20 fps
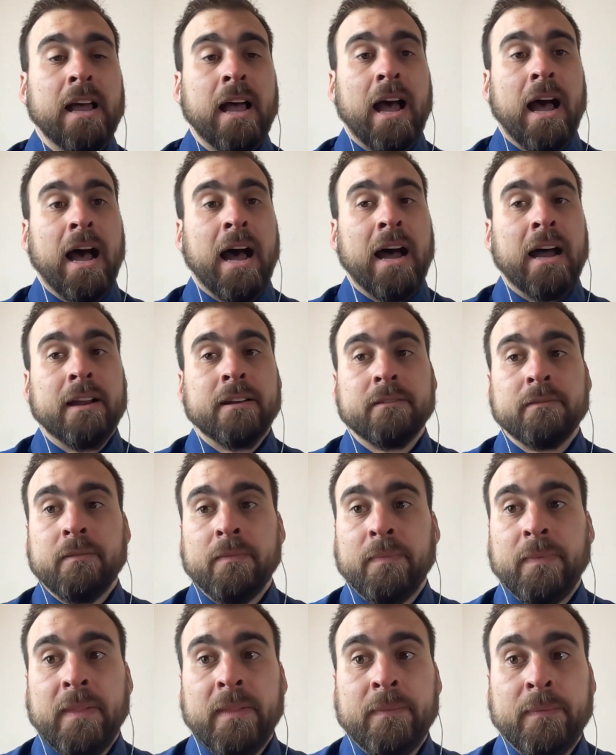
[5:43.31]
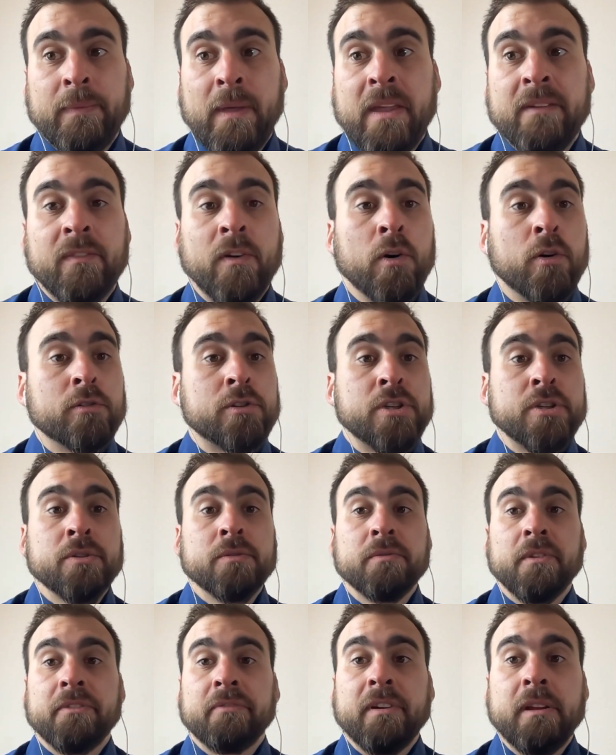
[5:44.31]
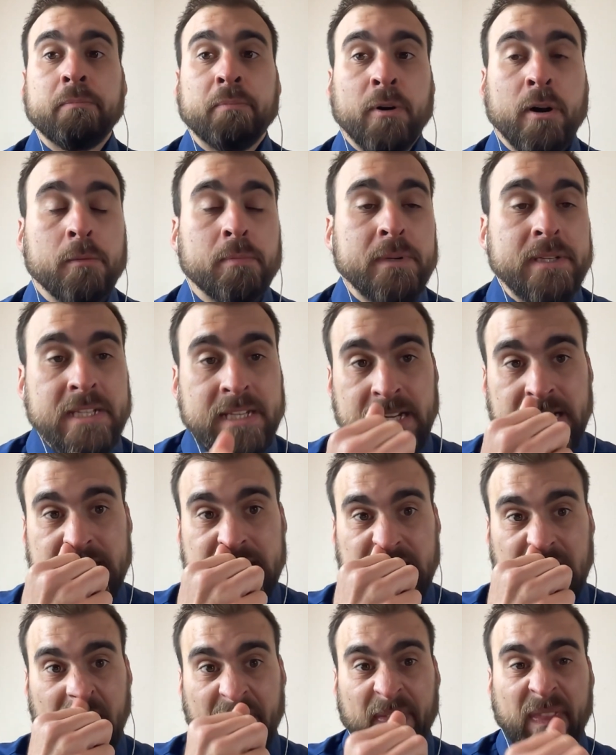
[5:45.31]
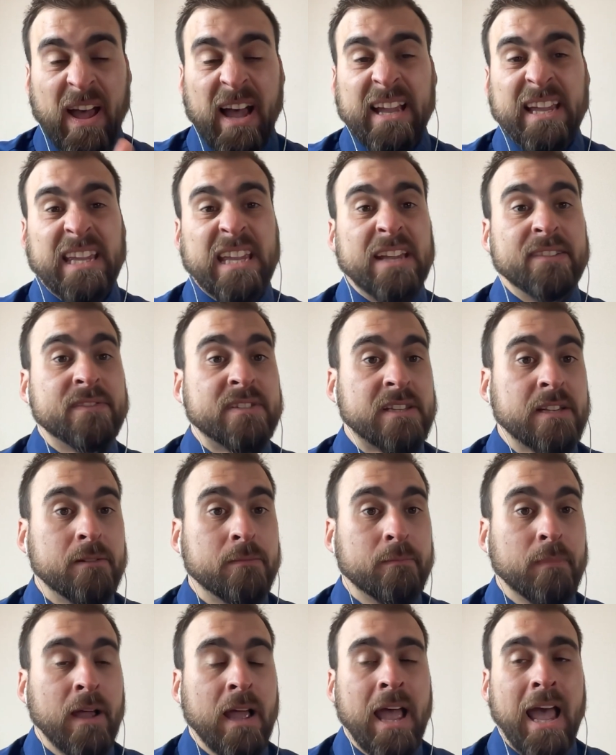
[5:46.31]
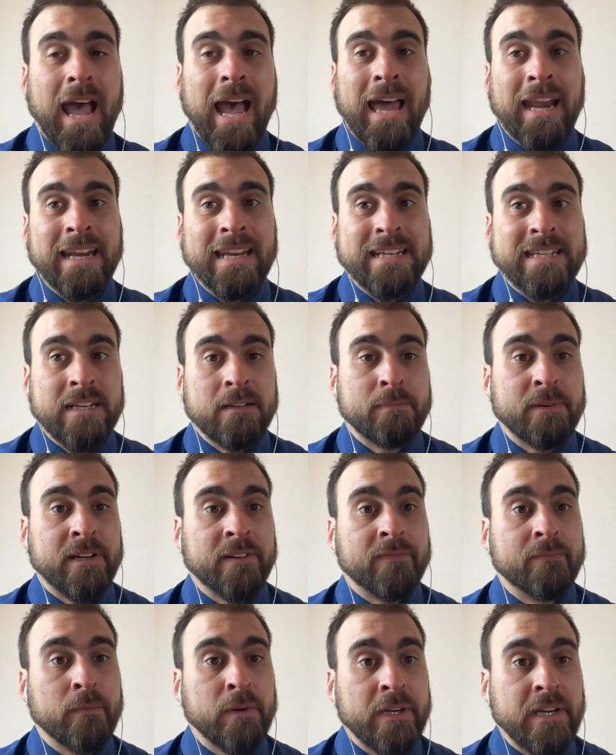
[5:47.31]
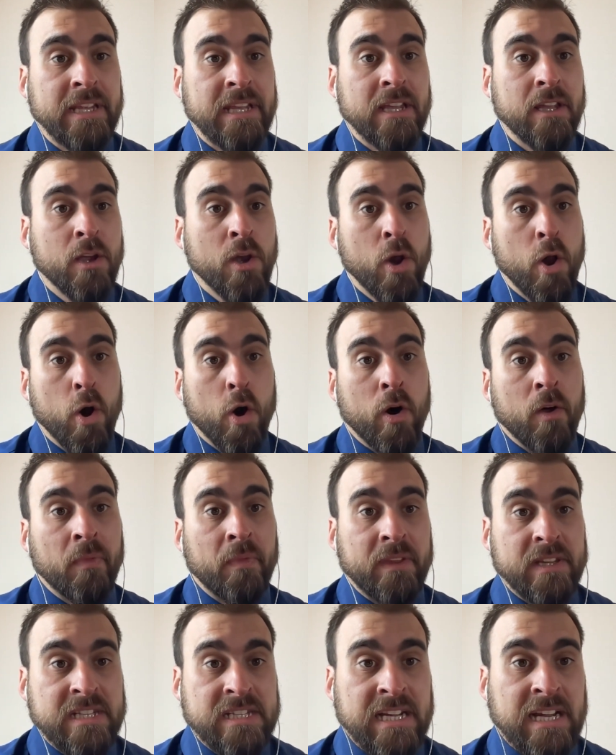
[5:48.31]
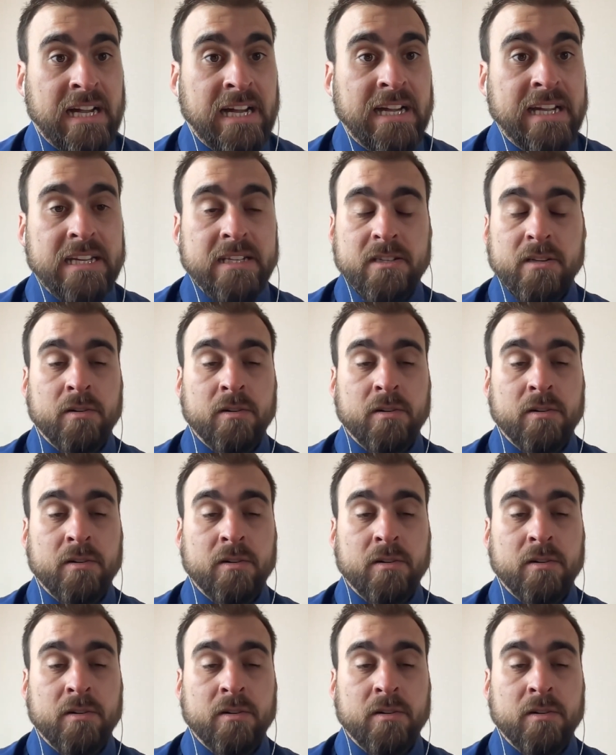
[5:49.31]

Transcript: and they've got 2 or 3 properties and that gives them a little bit of money on the side,